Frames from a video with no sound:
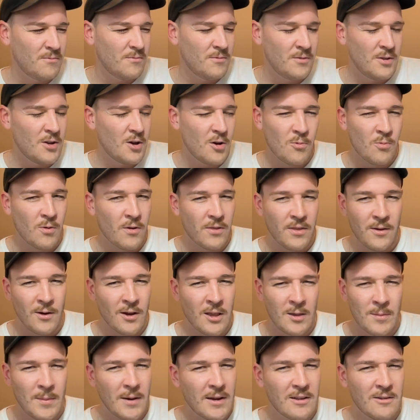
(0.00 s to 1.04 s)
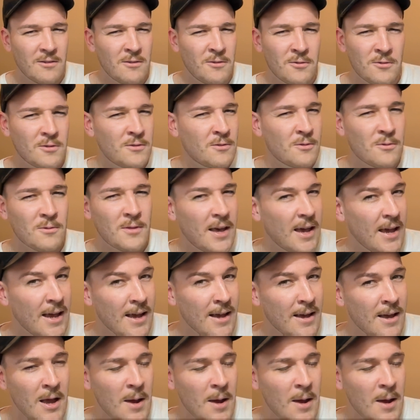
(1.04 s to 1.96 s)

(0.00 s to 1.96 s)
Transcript: know what they're expecting you to do there,